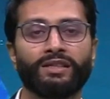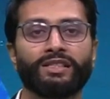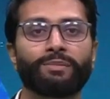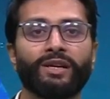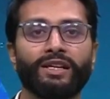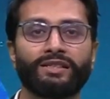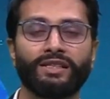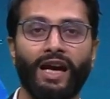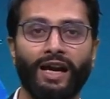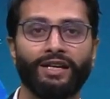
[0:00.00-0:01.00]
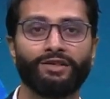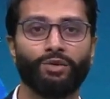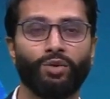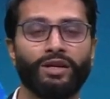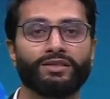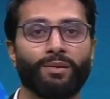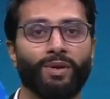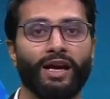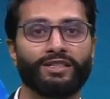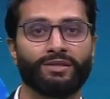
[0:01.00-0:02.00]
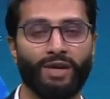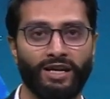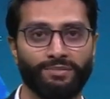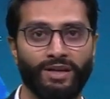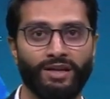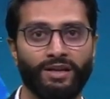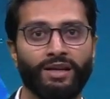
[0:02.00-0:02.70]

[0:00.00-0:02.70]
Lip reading: CBDC and its role in supply chain management.